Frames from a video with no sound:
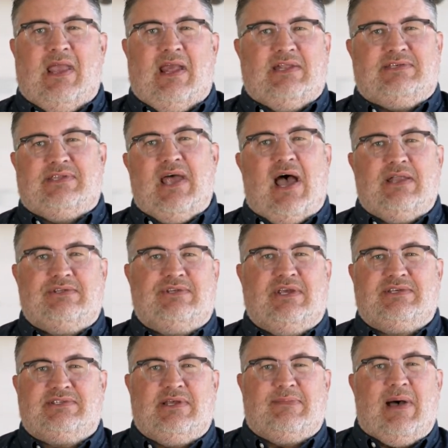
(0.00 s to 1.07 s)
It's not
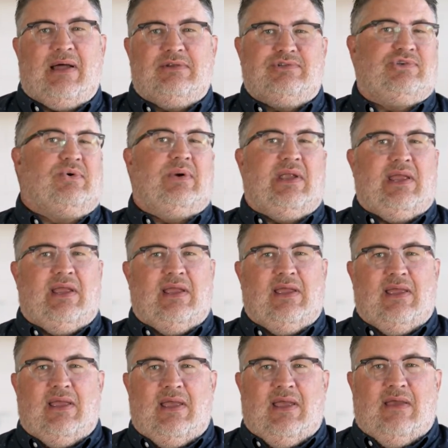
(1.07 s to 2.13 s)
just about joining
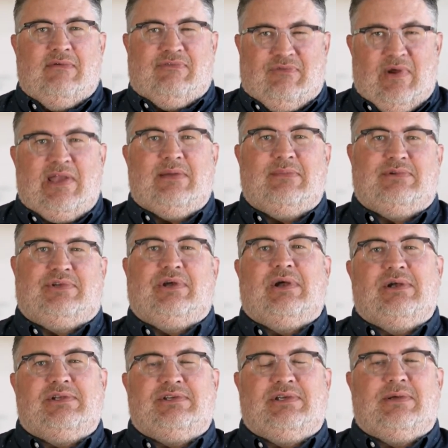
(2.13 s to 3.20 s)
Freedom
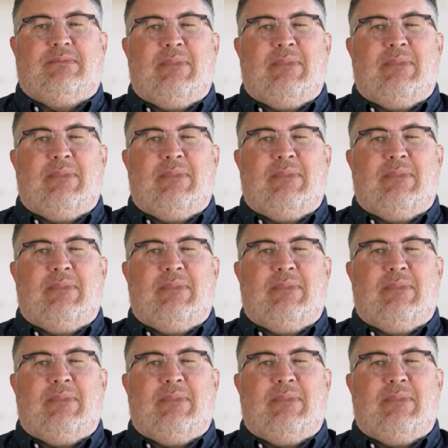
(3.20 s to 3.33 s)
Church.